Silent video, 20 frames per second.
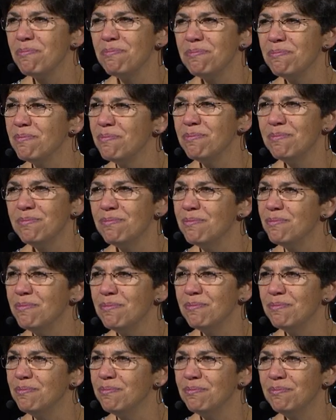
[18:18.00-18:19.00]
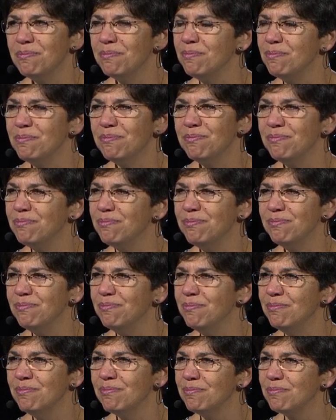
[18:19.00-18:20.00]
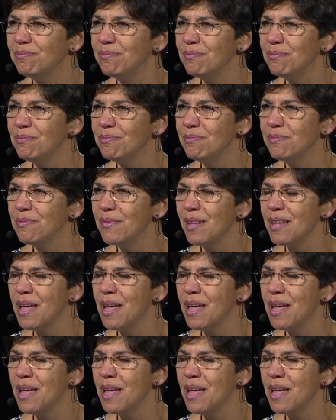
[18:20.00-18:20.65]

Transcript: Nobody speaks.